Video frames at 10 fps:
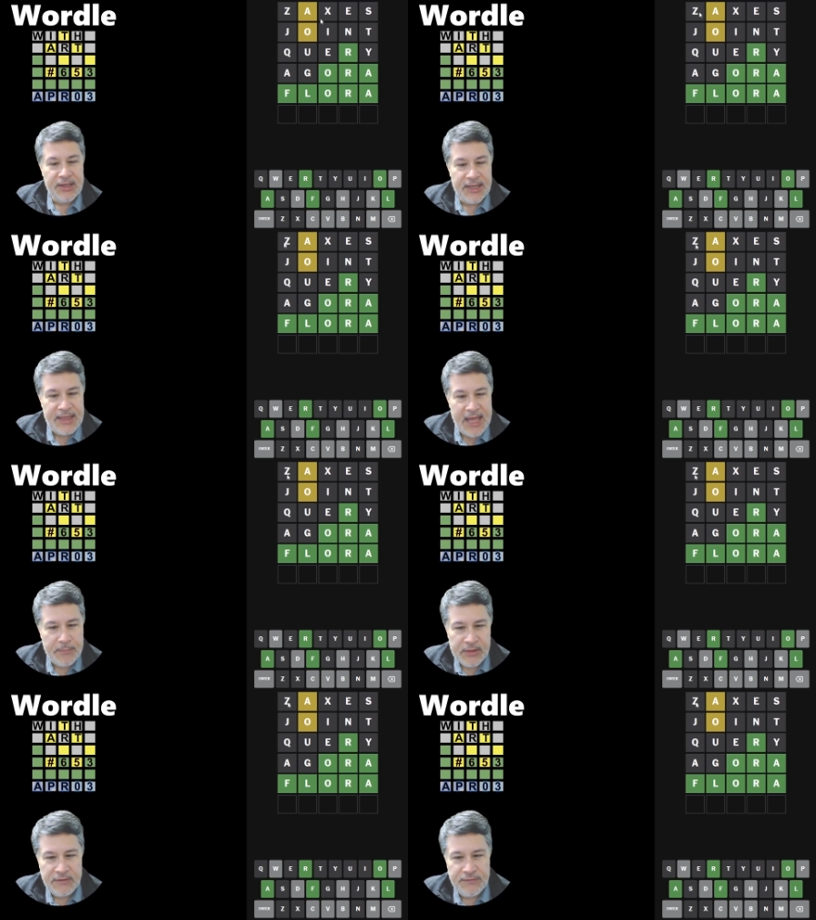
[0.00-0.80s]
Look at that
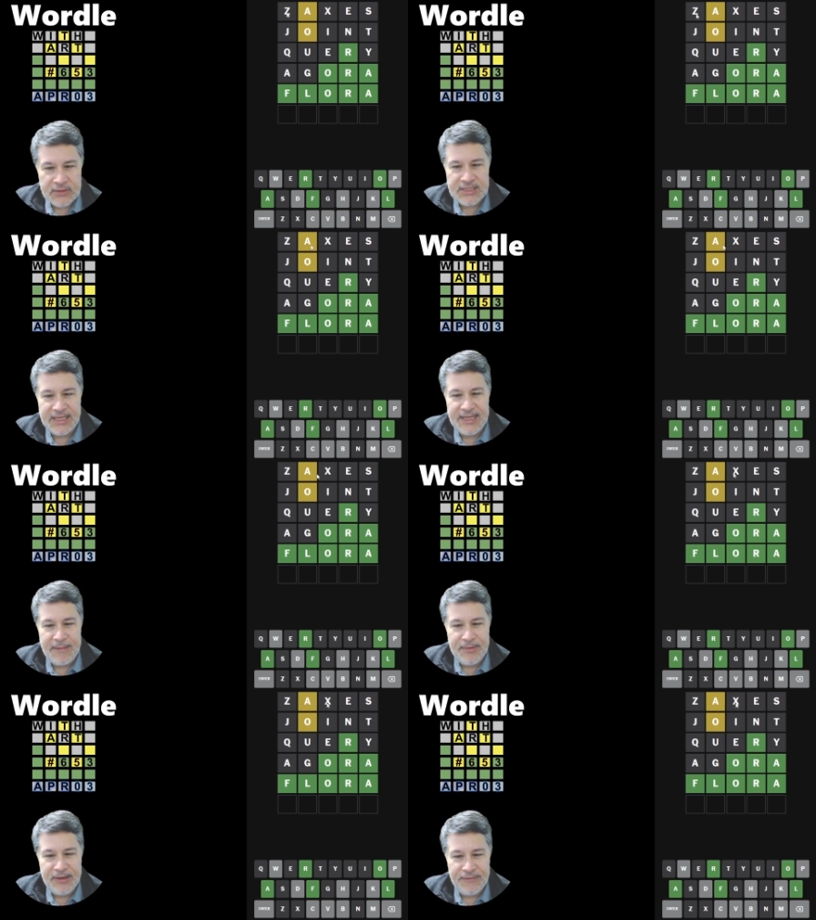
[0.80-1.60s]
beautiful Z,
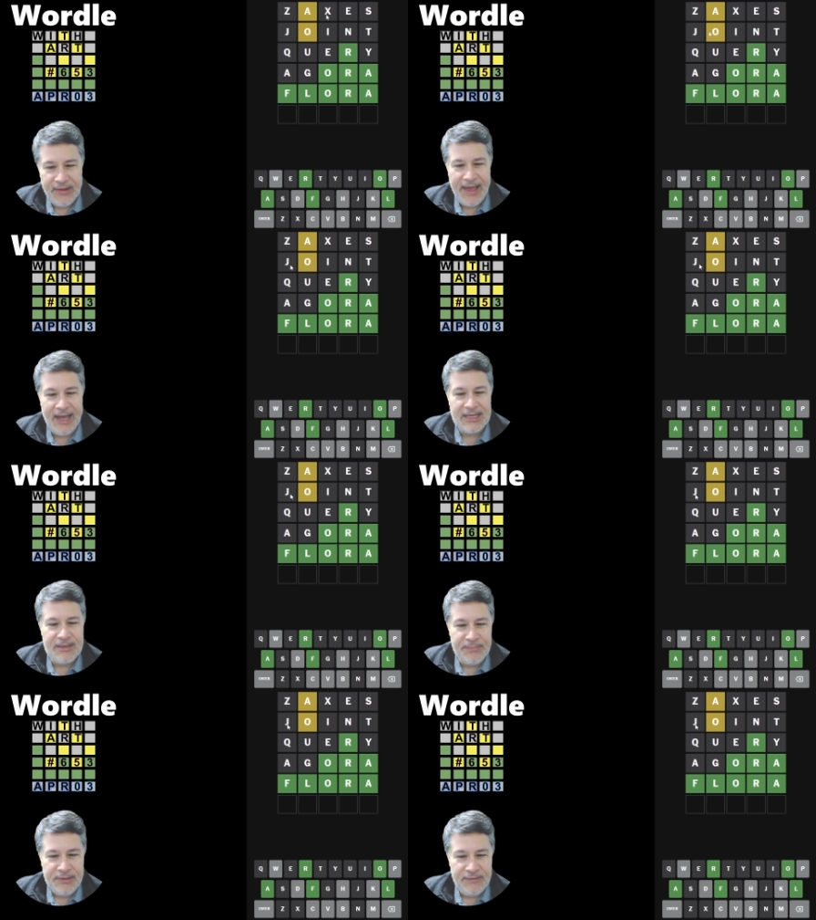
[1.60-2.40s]
that beautiful X,
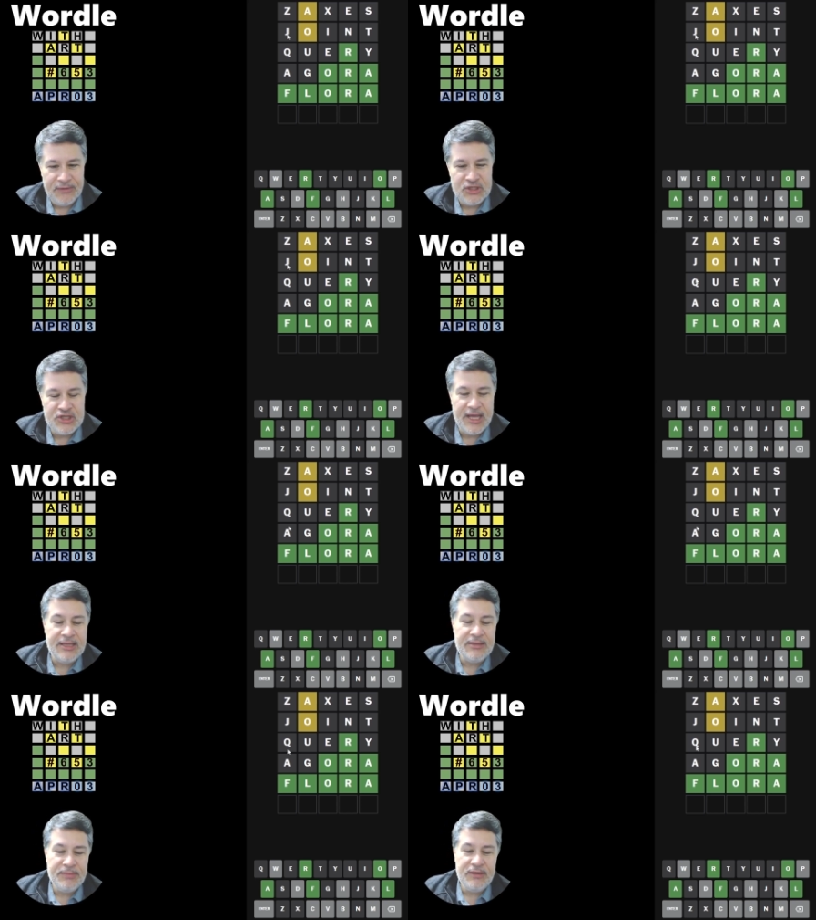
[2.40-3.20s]
the beautiful J,
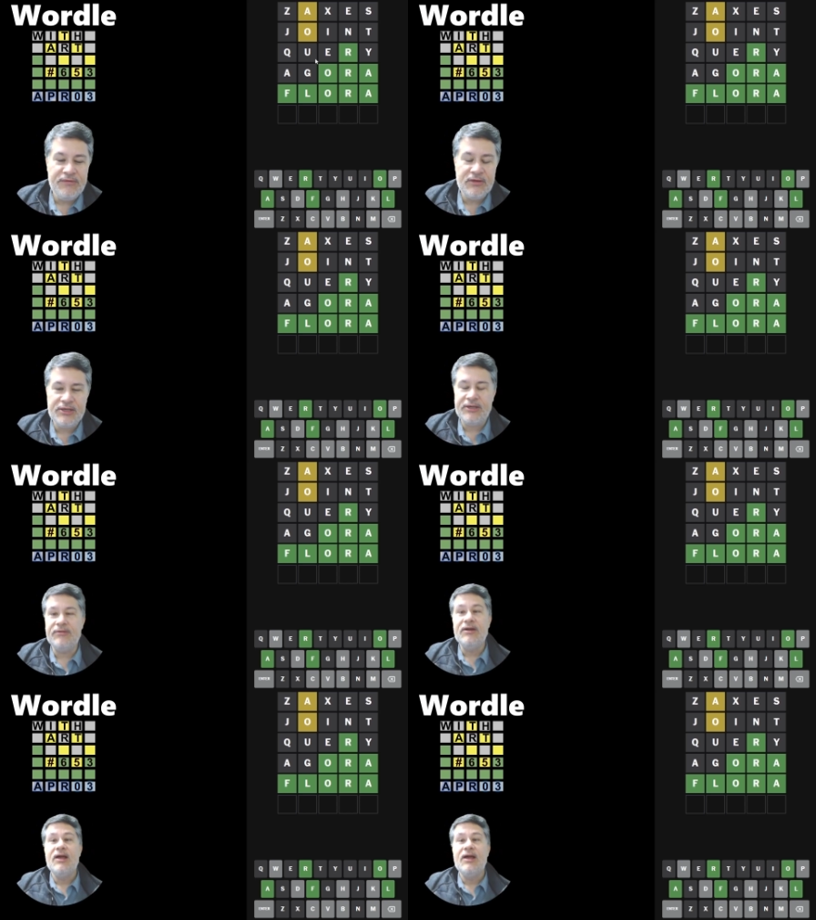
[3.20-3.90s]
the beautiful Q,